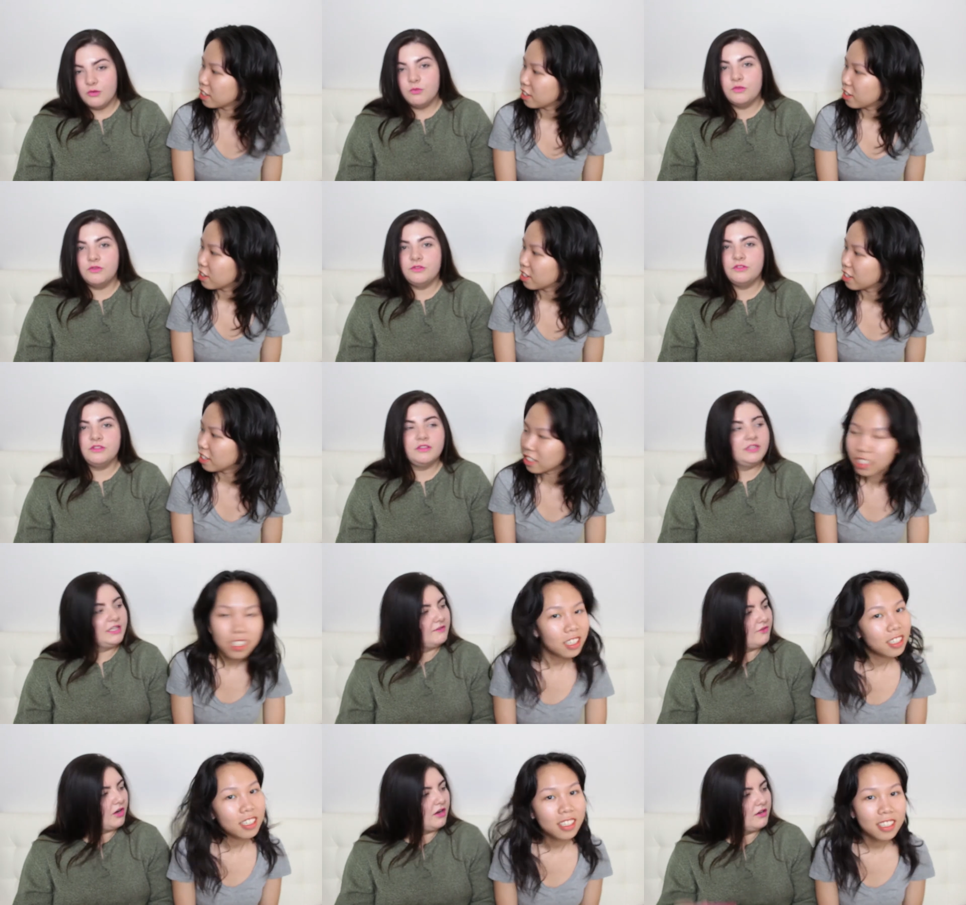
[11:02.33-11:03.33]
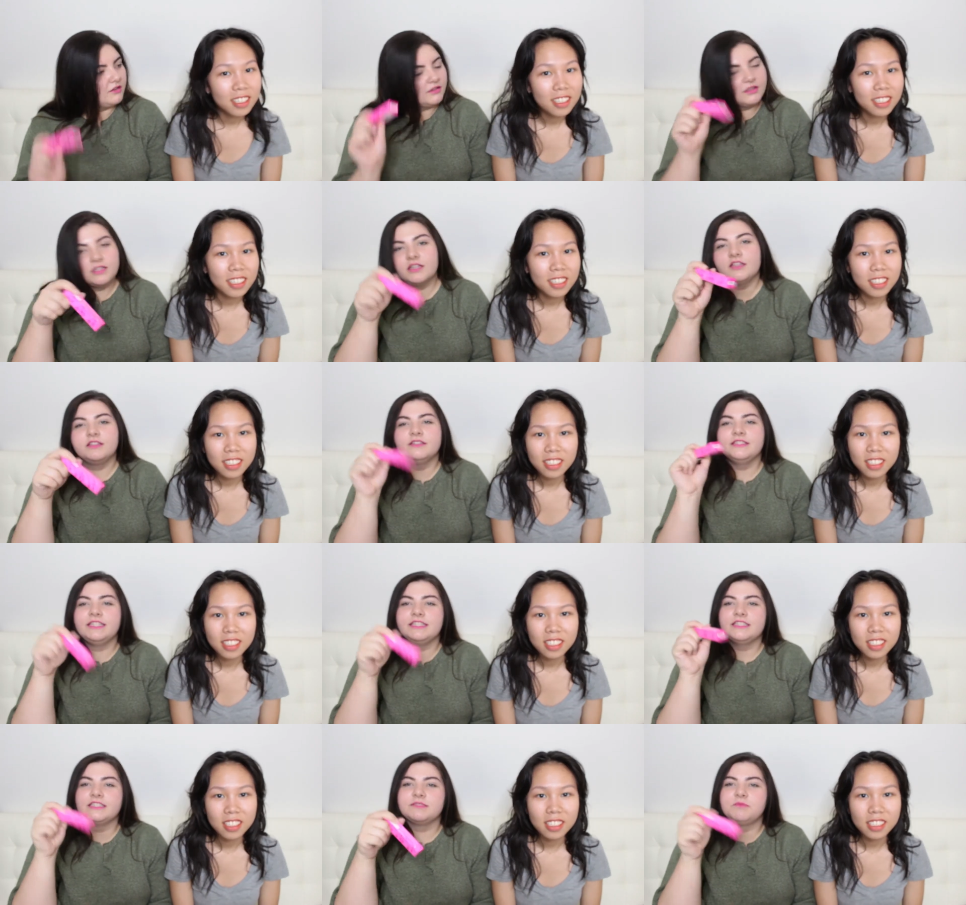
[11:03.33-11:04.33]
Speaker 1: We'll leave all the
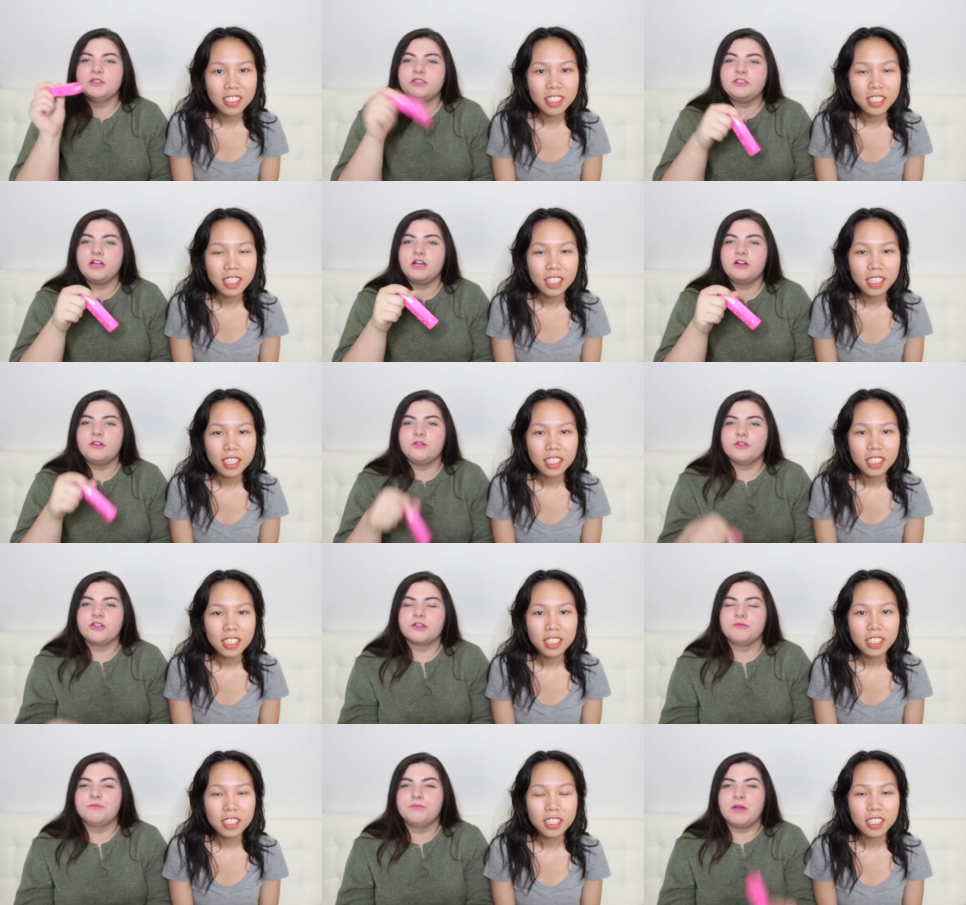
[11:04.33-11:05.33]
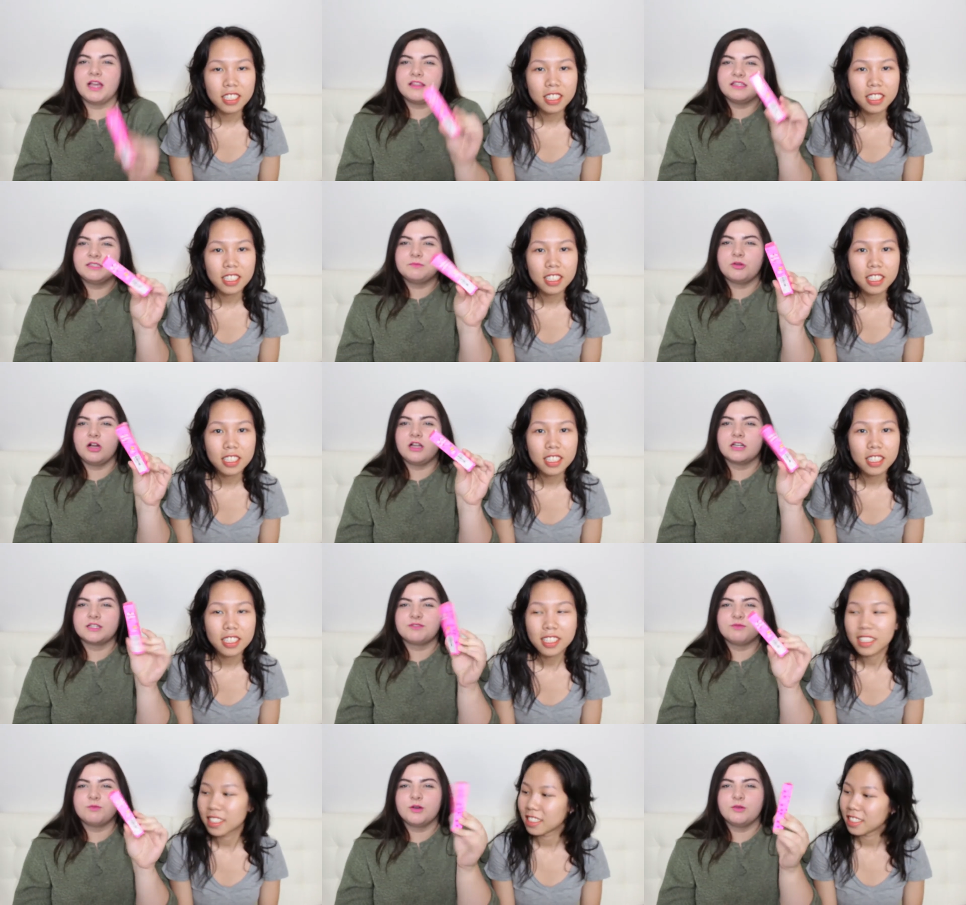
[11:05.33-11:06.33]
links below. You can buy these products
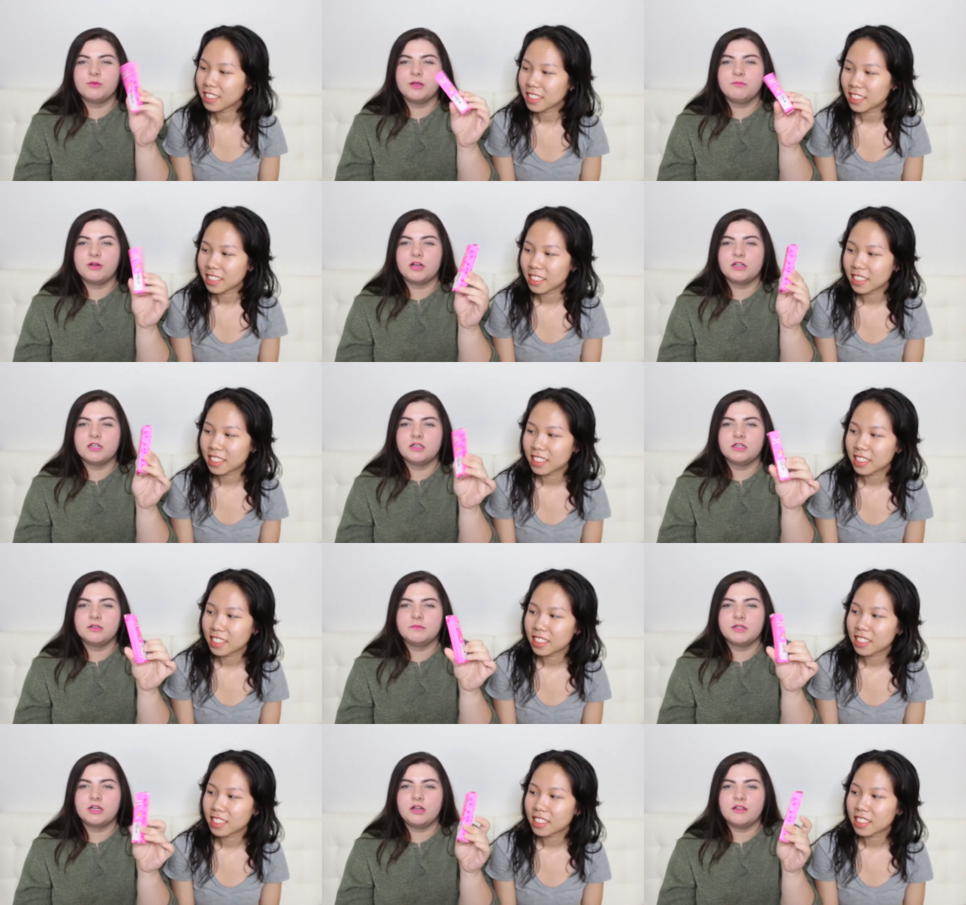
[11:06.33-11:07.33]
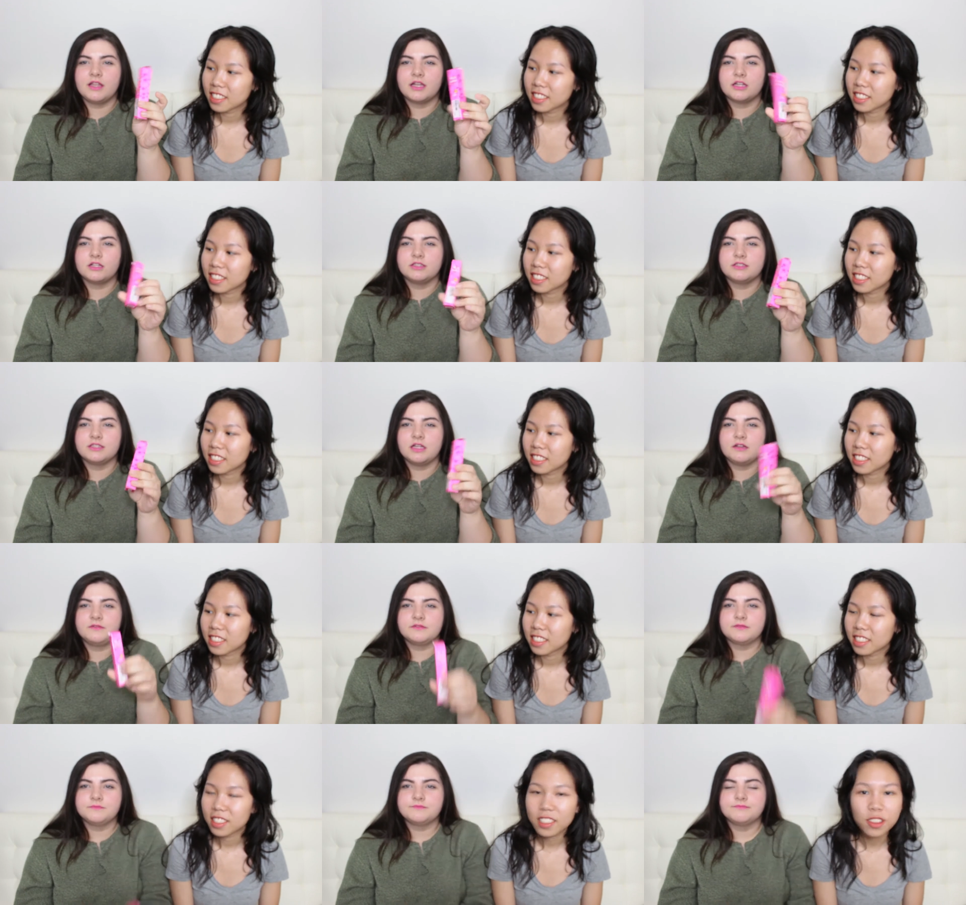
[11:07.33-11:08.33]
from where we bought them and all that good stuff.
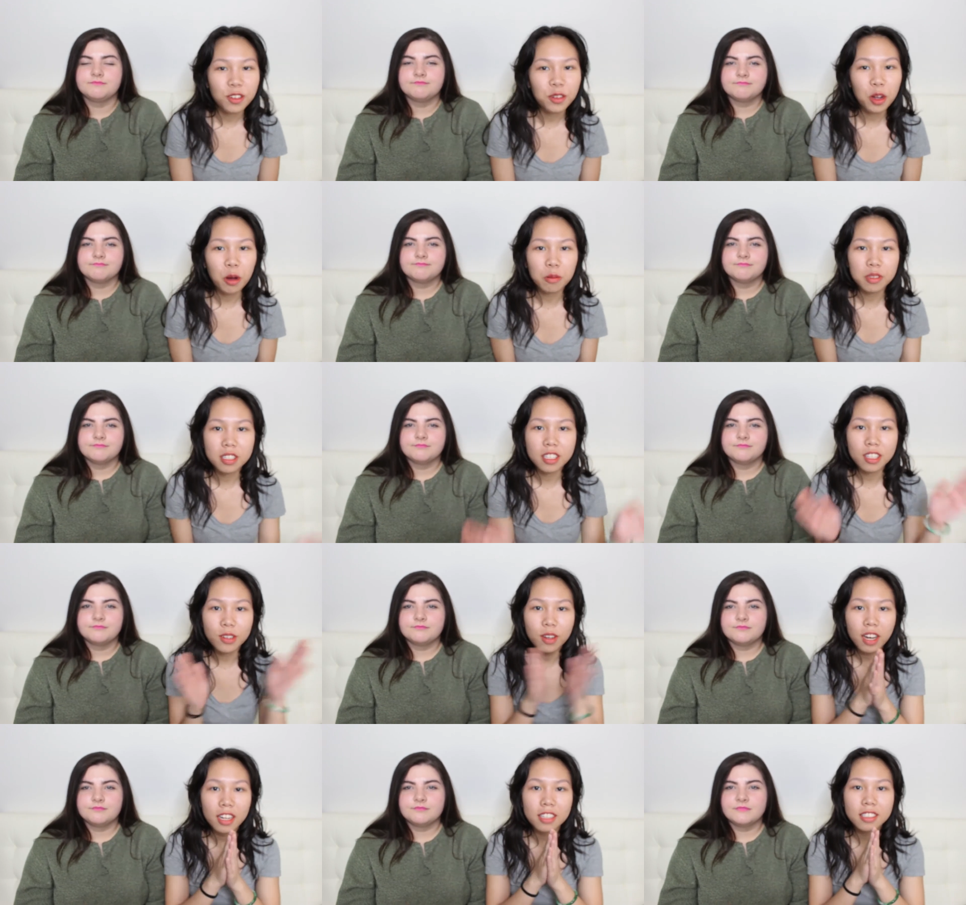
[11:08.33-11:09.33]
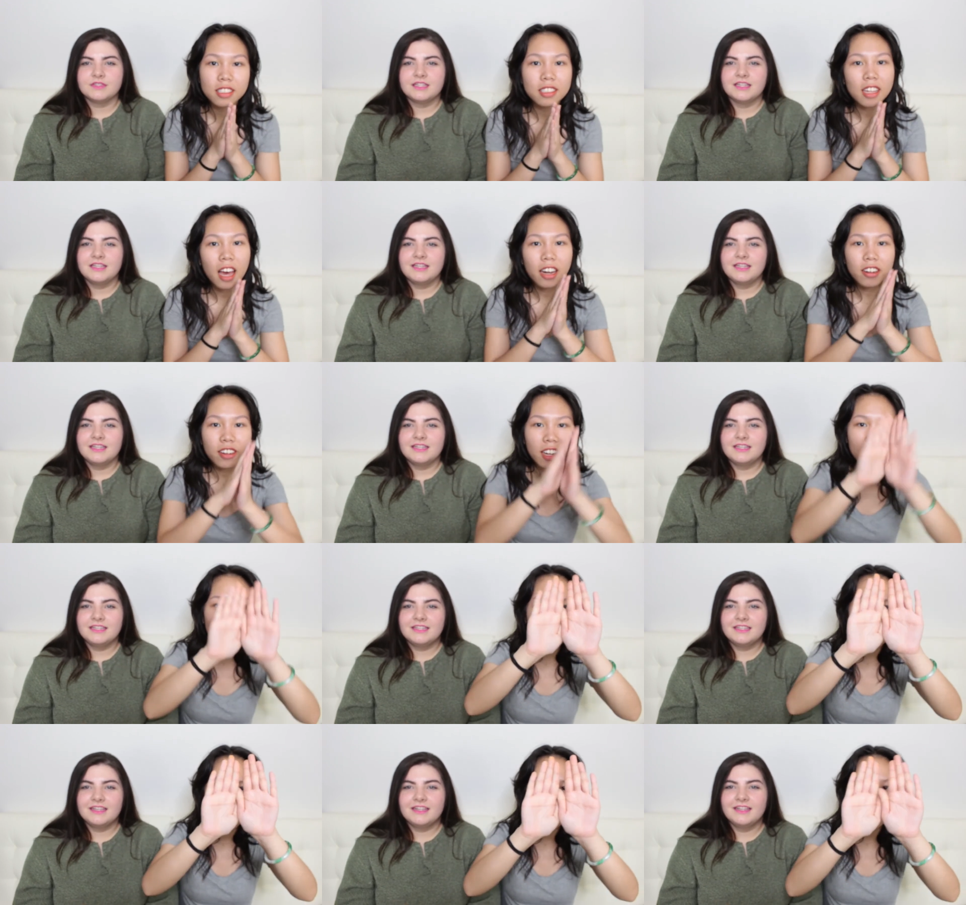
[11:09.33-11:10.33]
Speaker 2: So we hope to see you guys at our next
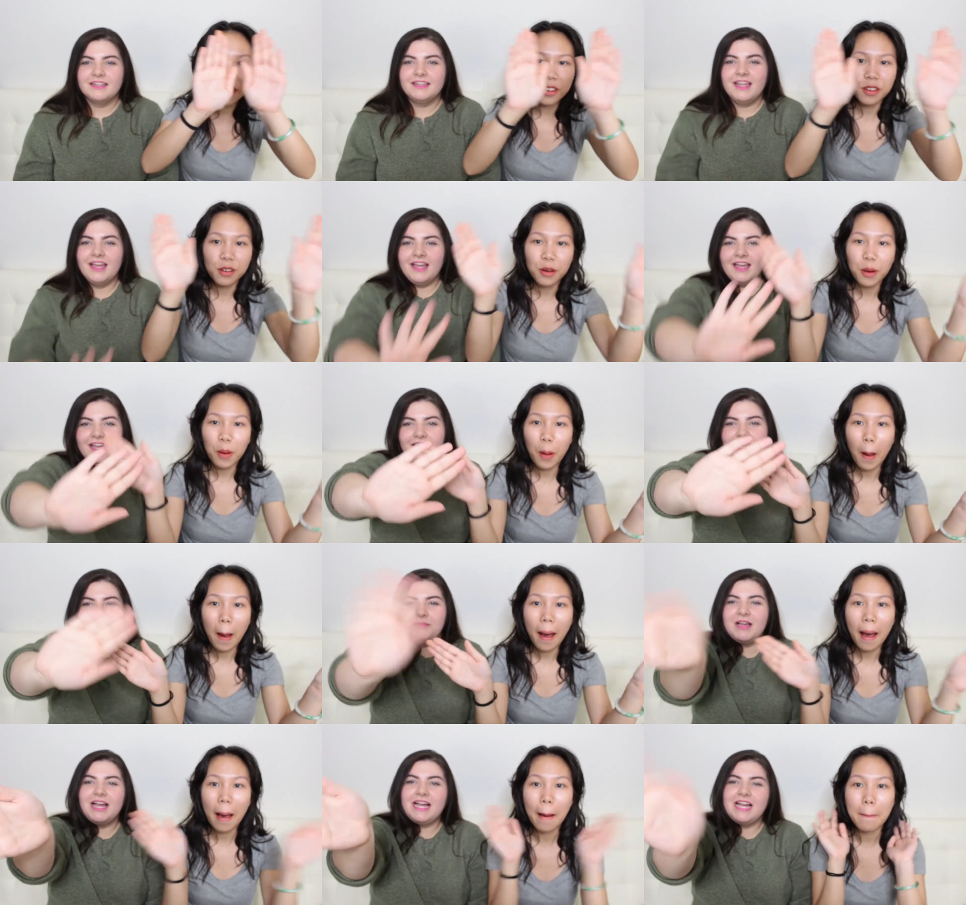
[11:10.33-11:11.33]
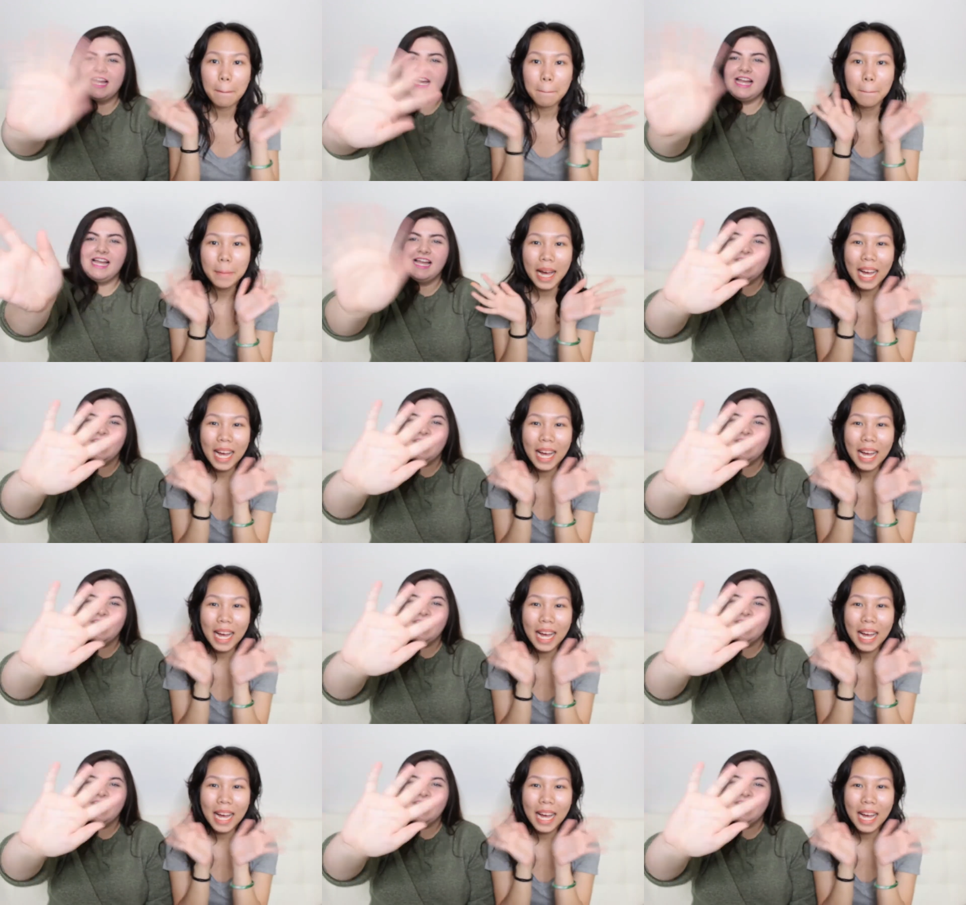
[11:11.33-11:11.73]
video. Yeah, bye!